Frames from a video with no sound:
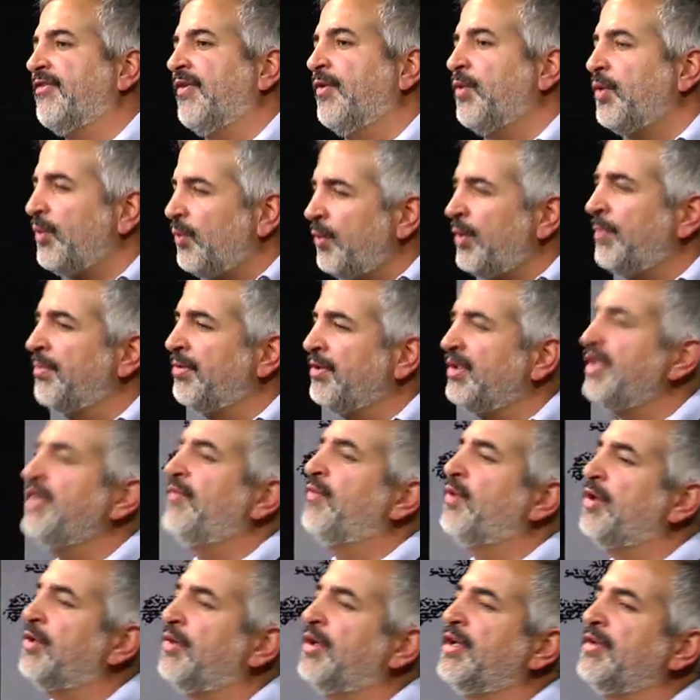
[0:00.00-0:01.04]
We believe
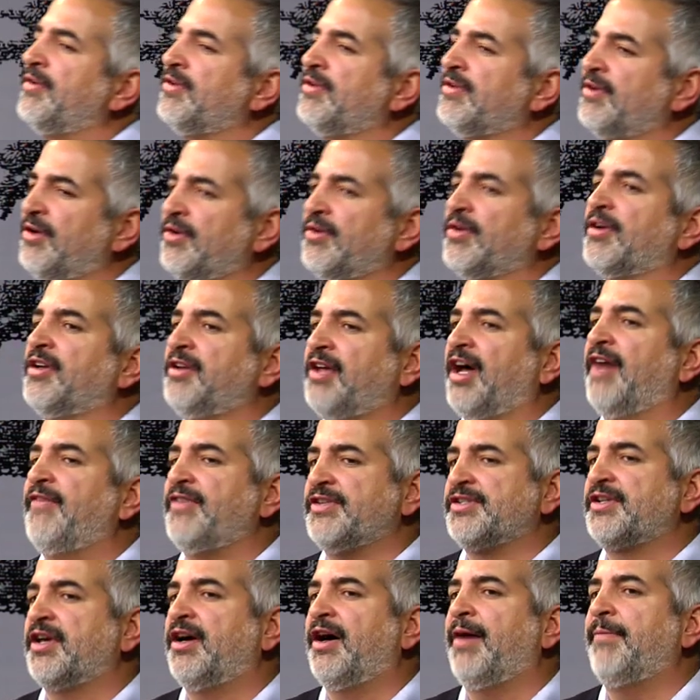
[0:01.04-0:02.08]
we were in Colonel
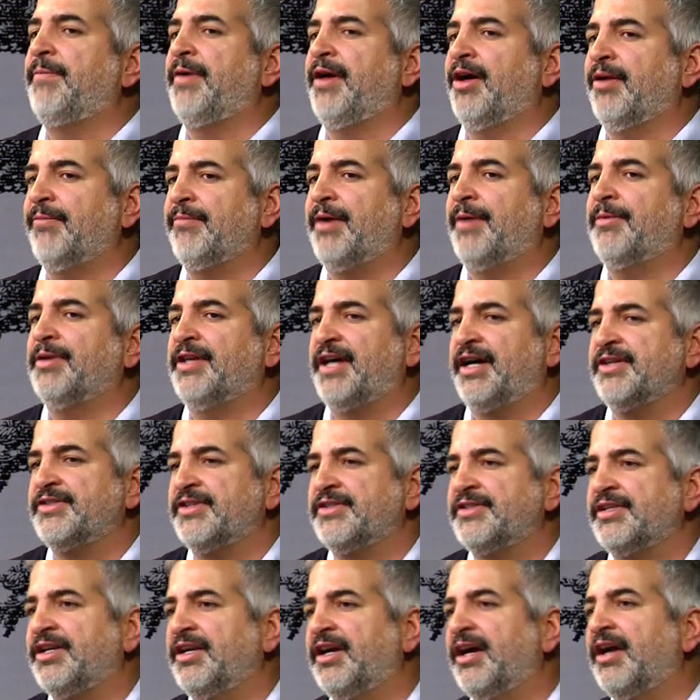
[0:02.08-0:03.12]
Qaddafi's compound, Bab
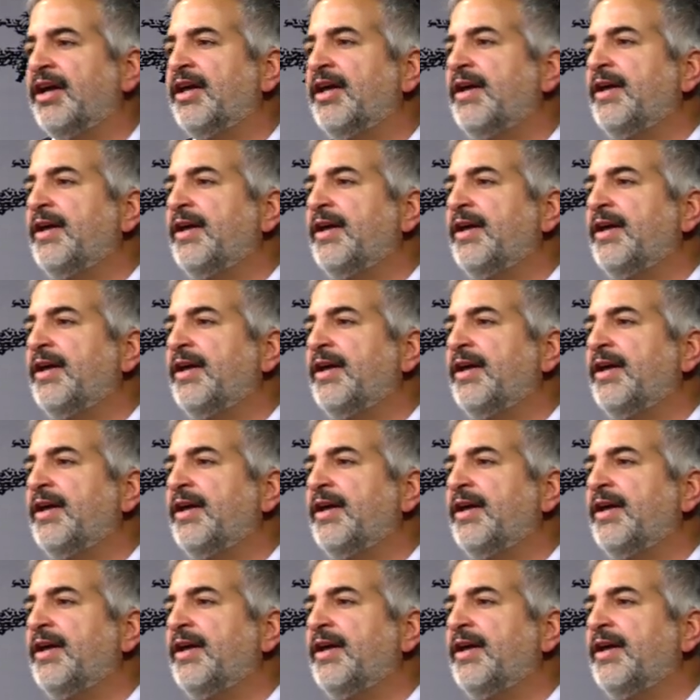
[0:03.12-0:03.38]
al-Azaziyah.